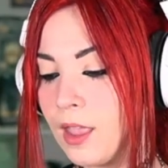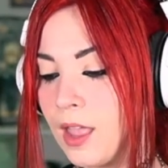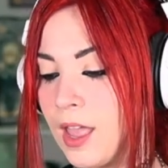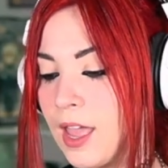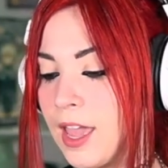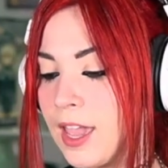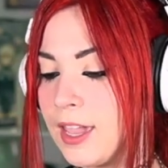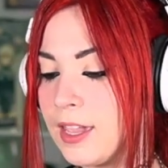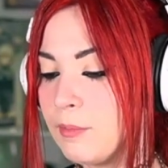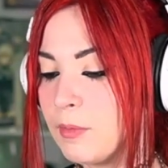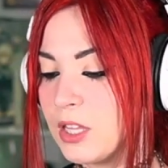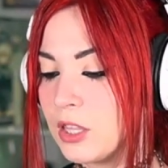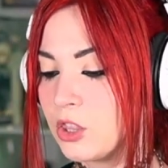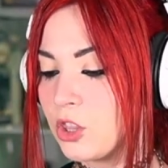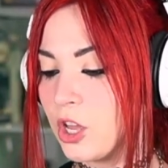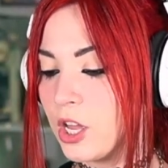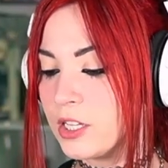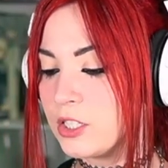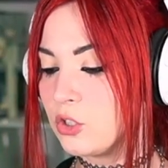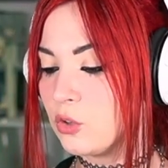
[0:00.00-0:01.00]
Haman
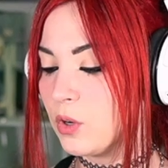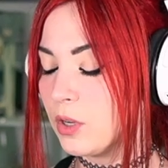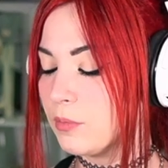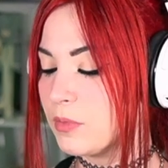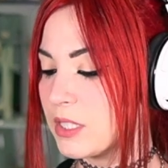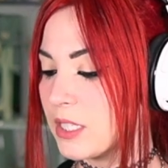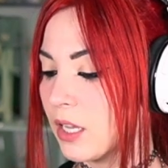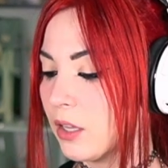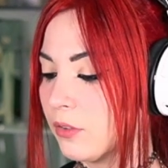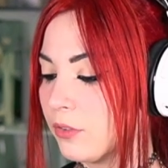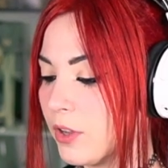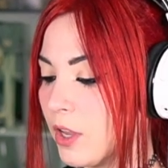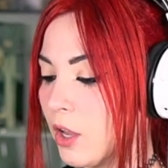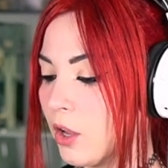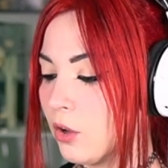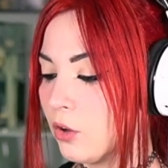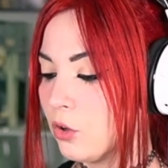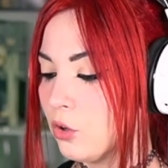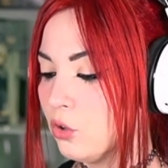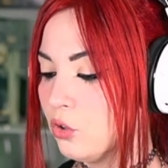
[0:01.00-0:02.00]
thought to himself,
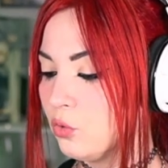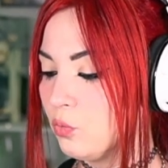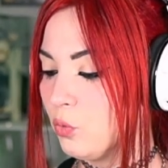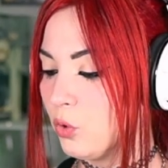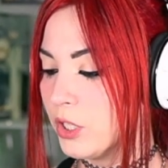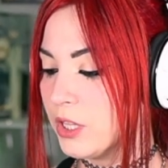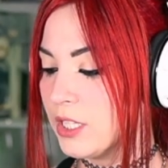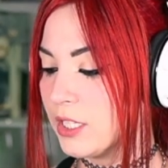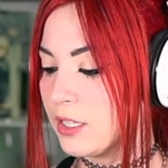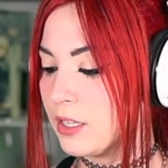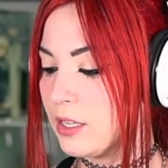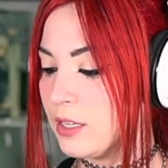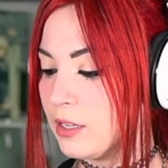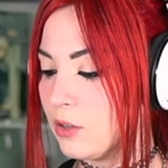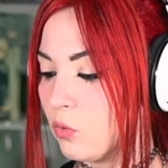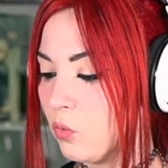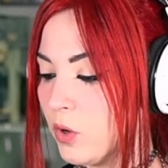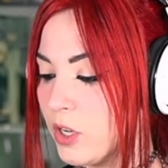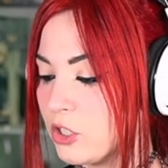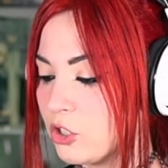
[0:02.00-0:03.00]
"Whom would the
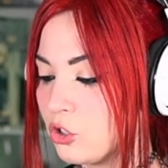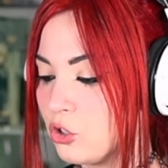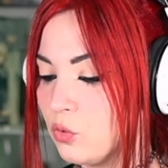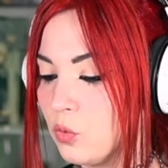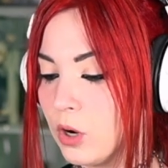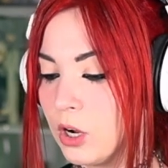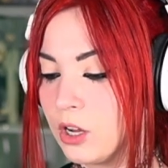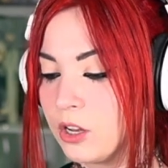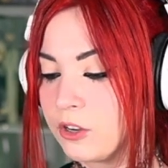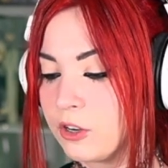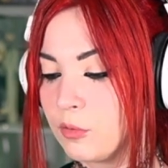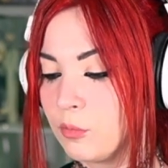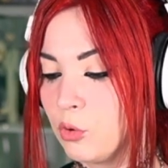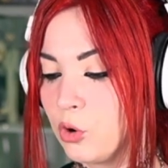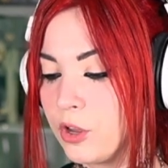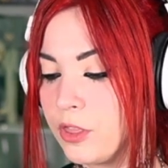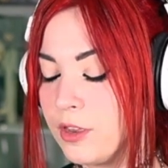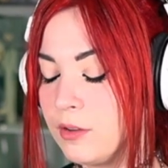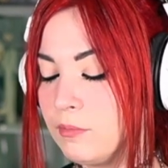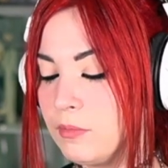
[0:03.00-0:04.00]
king wish to honor
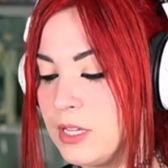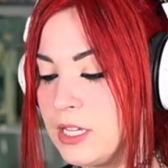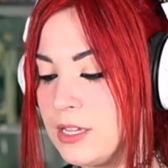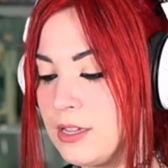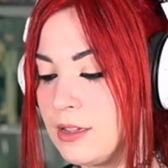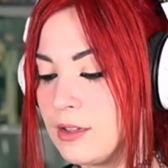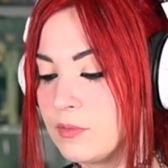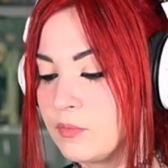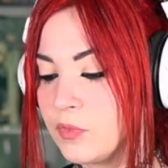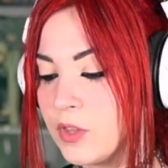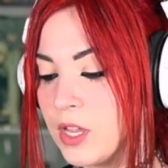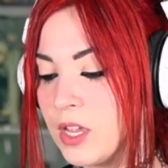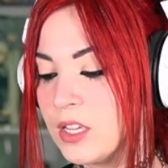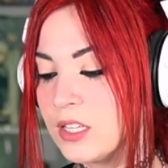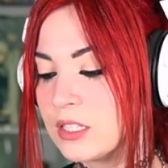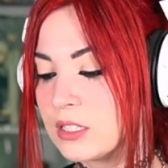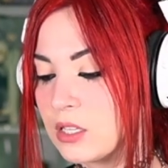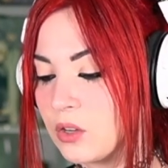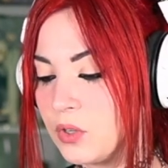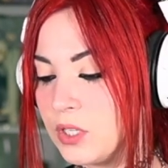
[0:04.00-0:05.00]
more than me?"
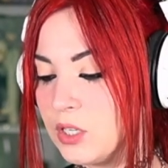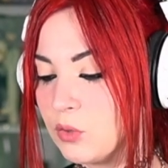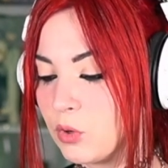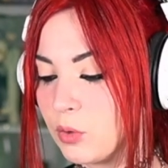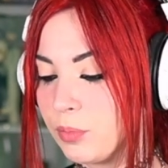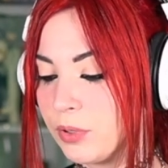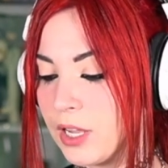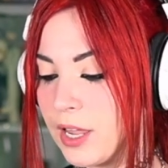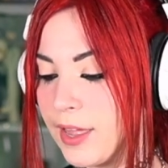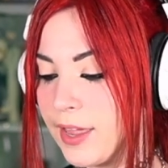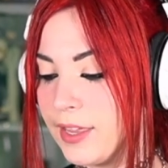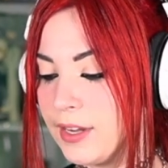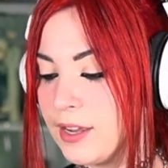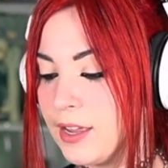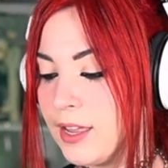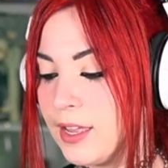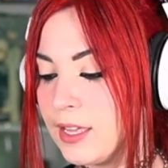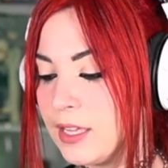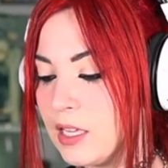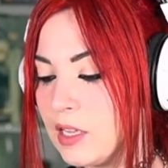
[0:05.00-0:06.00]
So he replied,
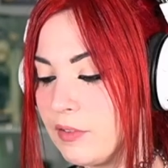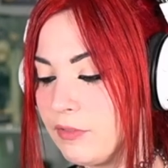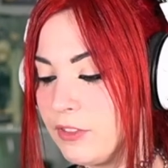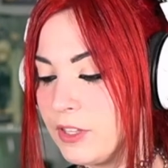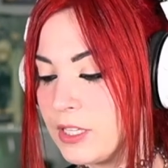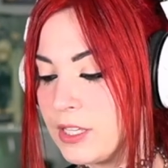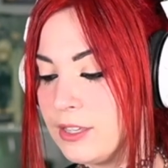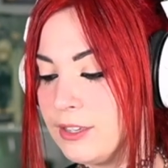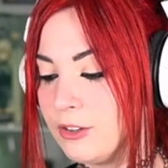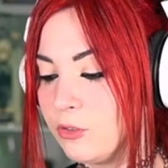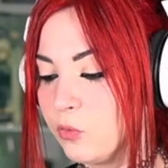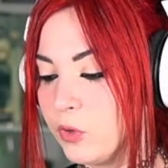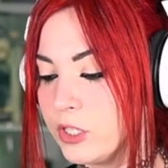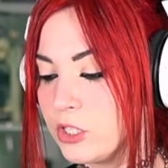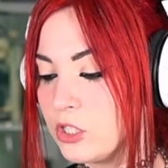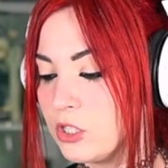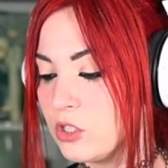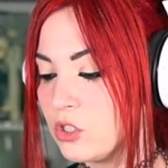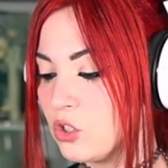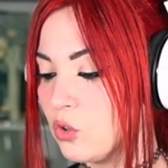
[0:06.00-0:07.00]
"If the king
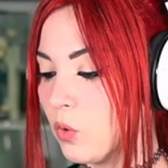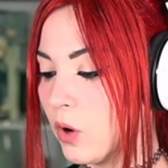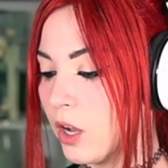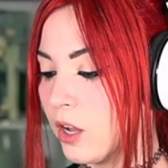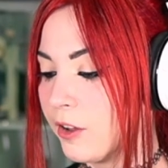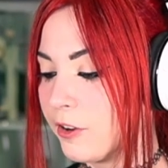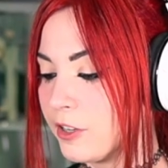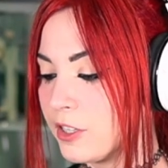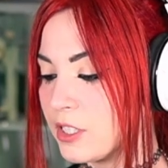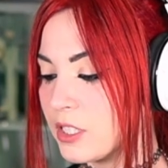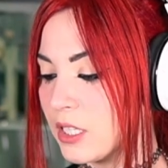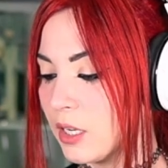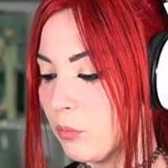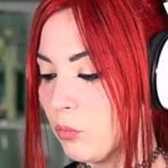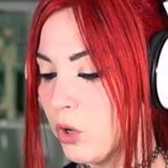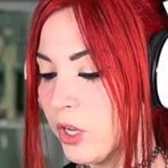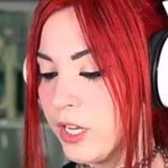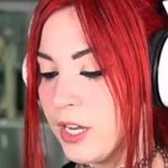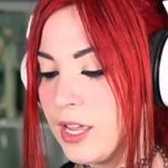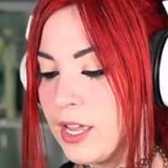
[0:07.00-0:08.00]
wishes to honor
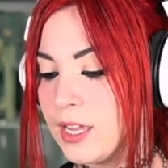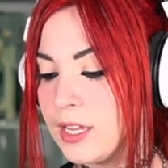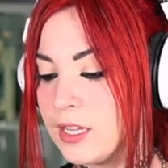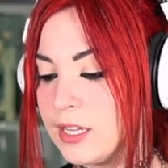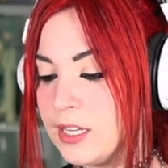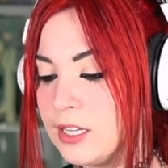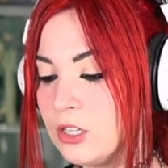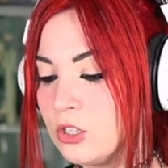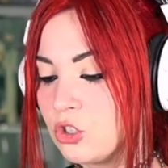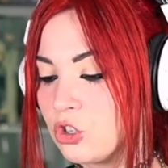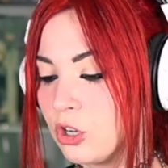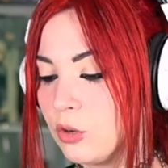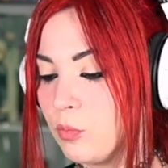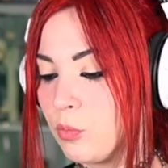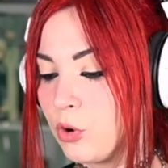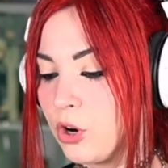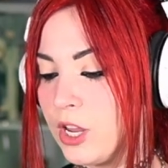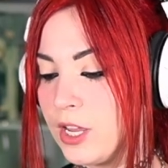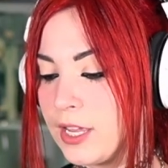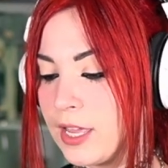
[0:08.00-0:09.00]
someone, he should
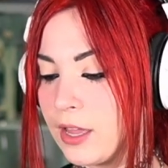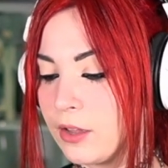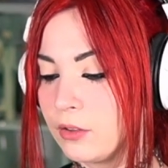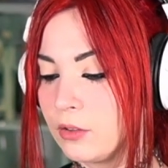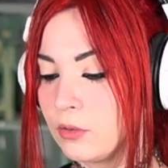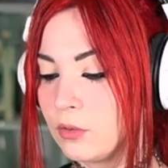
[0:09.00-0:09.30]
bring out